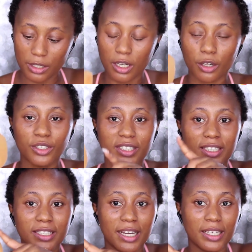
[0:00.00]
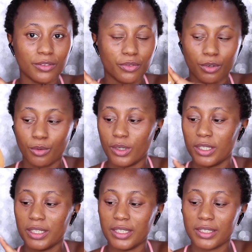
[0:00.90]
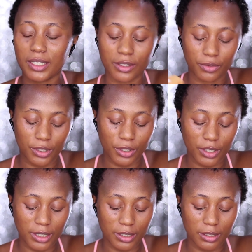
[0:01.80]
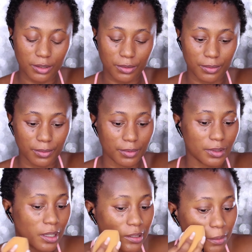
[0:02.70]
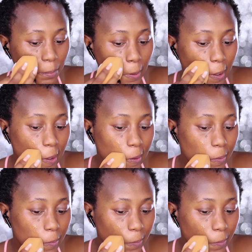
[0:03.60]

So I'll use this side for one, this side for the other. So let's apply.